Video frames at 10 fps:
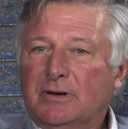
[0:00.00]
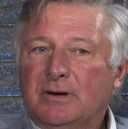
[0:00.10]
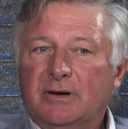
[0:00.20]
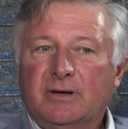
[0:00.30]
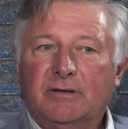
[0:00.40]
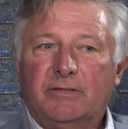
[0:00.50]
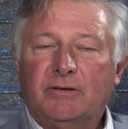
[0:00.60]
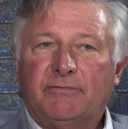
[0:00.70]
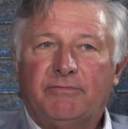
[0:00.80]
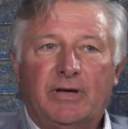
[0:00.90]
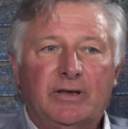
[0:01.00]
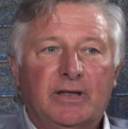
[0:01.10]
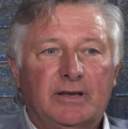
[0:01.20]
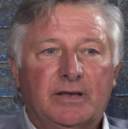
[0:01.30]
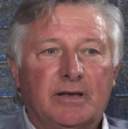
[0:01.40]
Uh, the
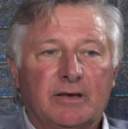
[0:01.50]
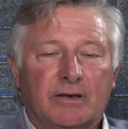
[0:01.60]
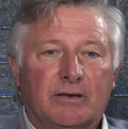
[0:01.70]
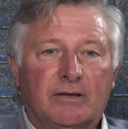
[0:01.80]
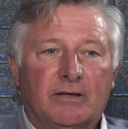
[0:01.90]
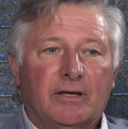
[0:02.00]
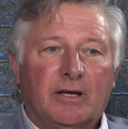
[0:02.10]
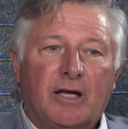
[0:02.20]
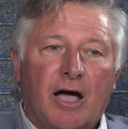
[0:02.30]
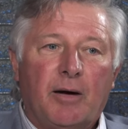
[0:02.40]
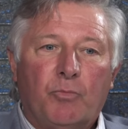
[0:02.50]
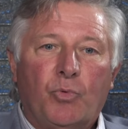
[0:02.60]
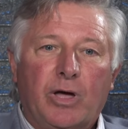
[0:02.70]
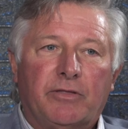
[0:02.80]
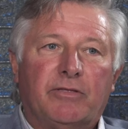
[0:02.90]
funding didn't come
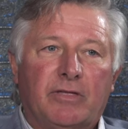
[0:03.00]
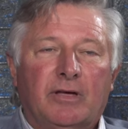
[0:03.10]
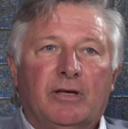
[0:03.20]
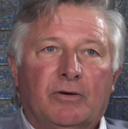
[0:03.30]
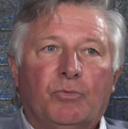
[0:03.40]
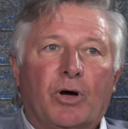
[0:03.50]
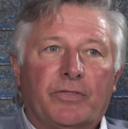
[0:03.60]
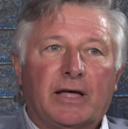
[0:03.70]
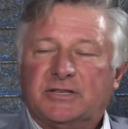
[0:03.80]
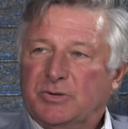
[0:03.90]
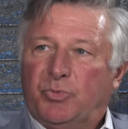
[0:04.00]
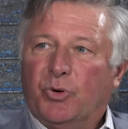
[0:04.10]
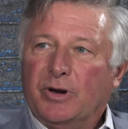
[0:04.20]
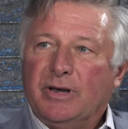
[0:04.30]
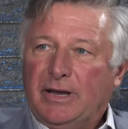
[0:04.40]
with what that
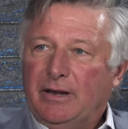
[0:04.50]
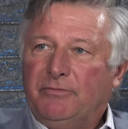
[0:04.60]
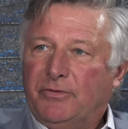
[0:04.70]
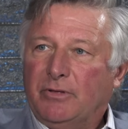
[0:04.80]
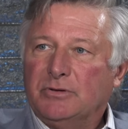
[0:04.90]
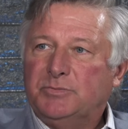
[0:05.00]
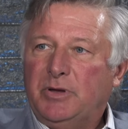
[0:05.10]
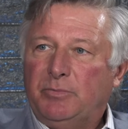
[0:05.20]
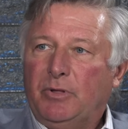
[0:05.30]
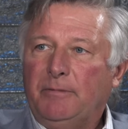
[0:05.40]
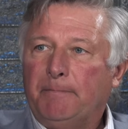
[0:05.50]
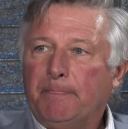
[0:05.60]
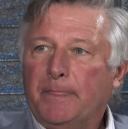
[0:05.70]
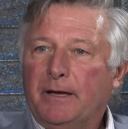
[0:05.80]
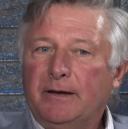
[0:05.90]
support needed for those people.
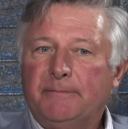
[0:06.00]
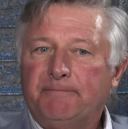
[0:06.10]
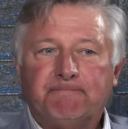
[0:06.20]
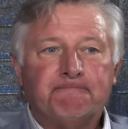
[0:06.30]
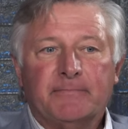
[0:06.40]
Mm-hmm. Um,